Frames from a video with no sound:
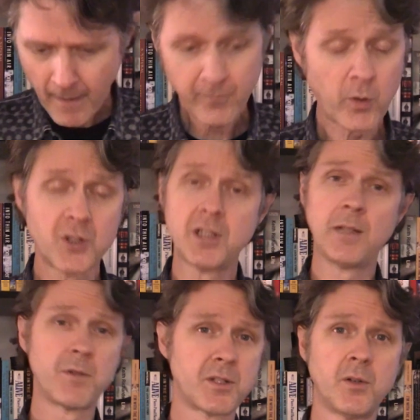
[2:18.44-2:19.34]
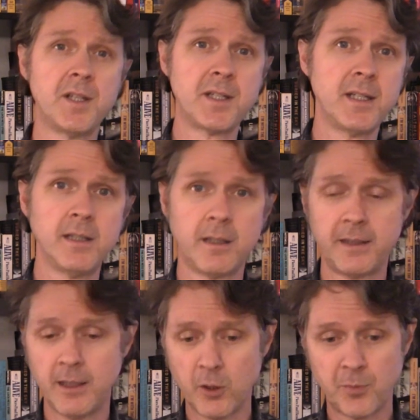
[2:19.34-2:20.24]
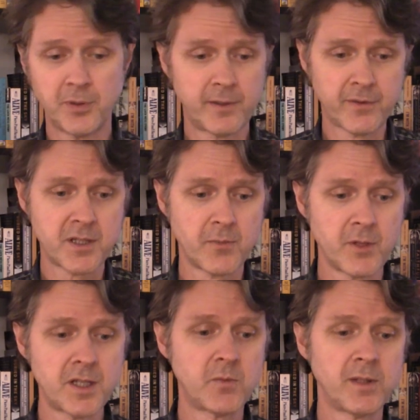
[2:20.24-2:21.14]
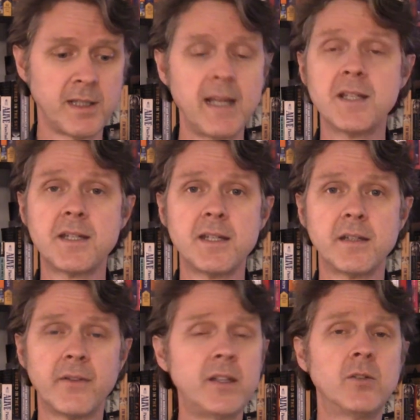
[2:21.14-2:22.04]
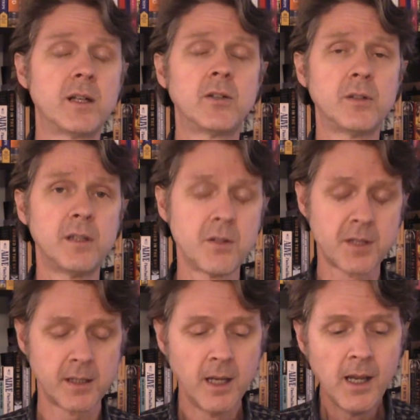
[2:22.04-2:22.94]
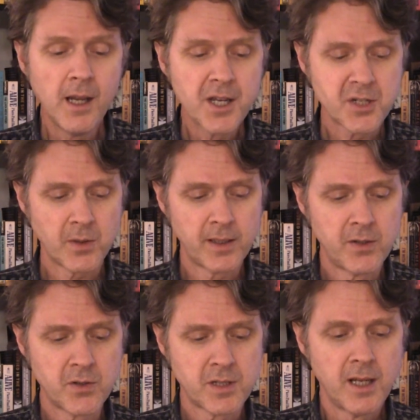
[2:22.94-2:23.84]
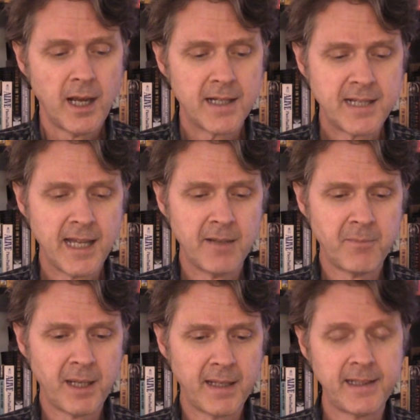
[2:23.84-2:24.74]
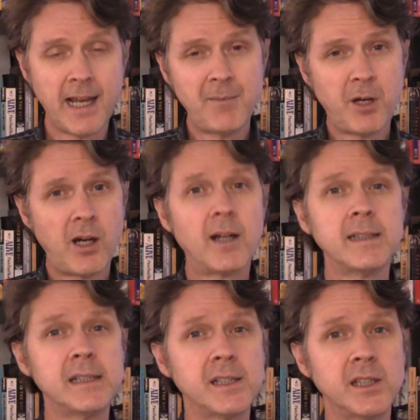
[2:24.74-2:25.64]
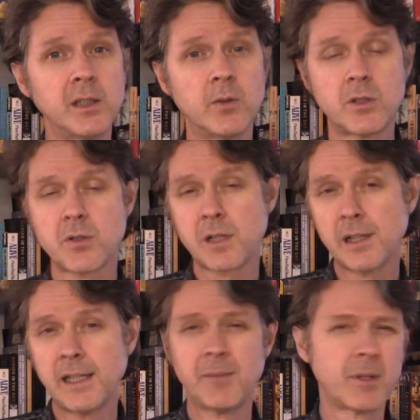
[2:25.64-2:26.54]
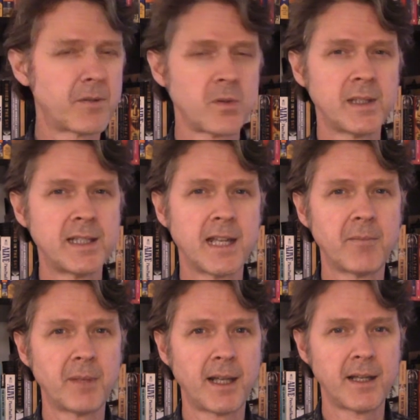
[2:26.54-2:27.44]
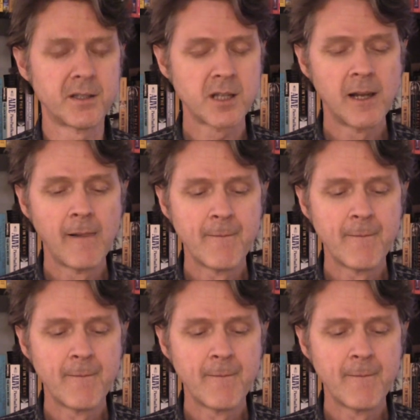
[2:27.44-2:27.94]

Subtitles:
Unfortunately, it was noisy on the output for some reason with the AC in the venue and I couldn't use it. So I used a 10 band Yamaha EQ, which was clean, but it was only 10 bands.